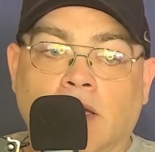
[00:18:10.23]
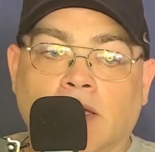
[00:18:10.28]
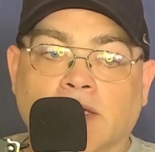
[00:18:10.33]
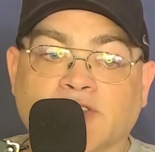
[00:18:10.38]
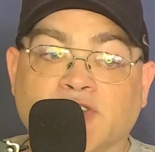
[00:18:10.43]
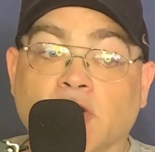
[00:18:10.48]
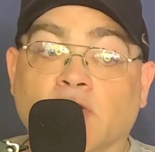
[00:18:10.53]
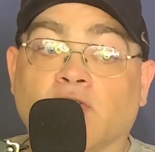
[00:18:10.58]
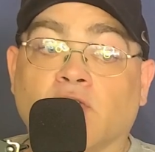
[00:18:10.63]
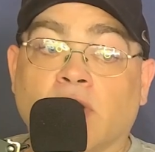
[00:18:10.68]

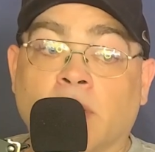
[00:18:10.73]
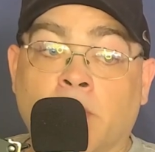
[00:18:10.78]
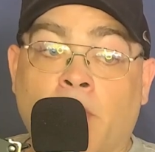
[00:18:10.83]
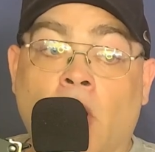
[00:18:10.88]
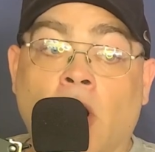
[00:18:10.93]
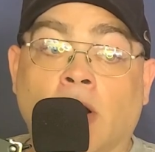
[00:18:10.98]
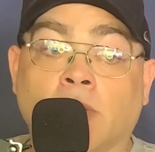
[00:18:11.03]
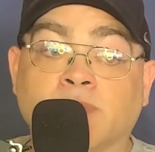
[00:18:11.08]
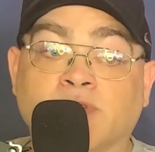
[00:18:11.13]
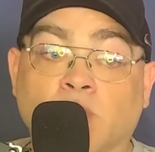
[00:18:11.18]
Silvery
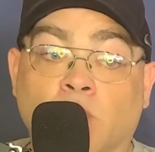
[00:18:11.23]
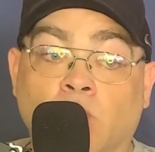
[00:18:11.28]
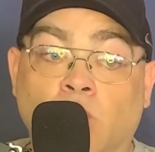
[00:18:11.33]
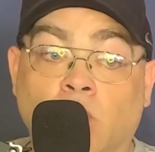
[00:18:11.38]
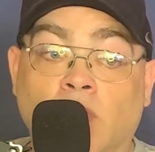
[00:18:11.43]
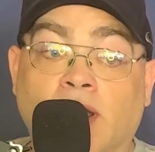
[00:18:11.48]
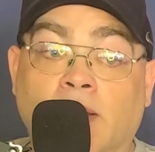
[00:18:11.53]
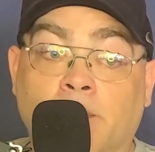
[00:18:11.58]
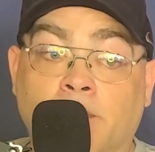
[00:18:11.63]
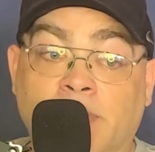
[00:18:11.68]
Barbs
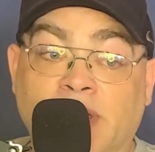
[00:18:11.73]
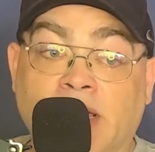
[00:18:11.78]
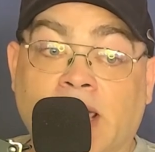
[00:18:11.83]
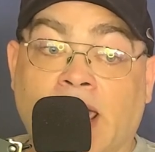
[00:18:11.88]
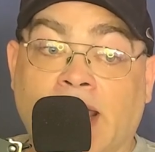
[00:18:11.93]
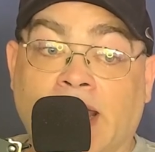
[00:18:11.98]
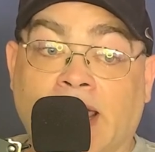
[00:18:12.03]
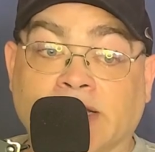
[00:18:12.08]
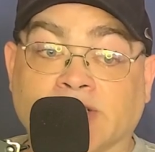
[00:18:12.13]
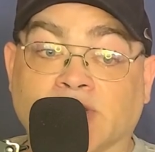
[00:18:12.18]
would be
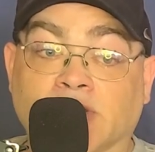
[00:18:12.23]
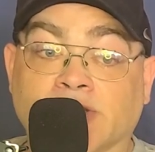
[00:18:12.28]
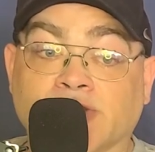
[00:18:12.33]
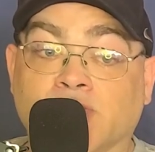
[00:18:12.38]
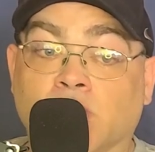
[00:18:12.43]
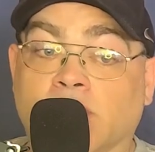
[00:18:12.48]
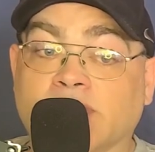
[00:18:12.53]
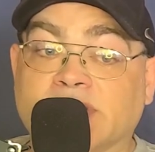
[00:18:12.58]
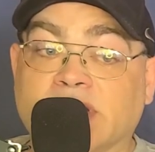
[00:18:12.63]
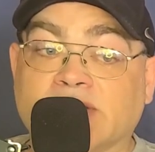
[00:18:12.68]
an excellent
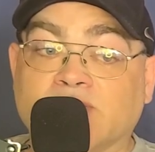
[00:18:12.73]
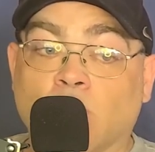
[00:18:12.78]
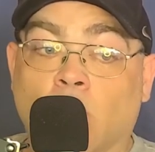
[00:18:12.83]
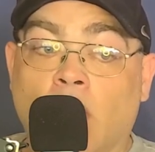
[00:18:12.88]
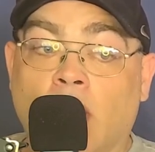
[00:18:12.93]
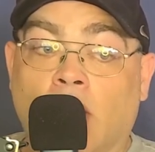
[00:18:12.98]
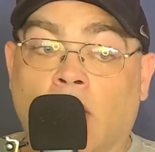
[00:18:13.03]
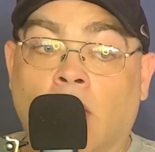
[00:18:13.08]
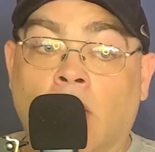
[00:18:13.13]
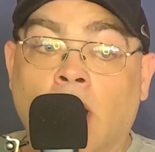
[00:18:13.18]
choice as
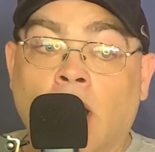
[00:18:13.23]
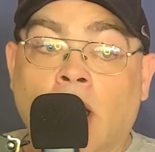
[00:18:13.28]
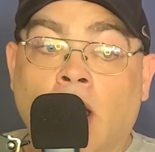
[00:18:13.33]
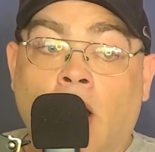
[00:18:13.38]
well.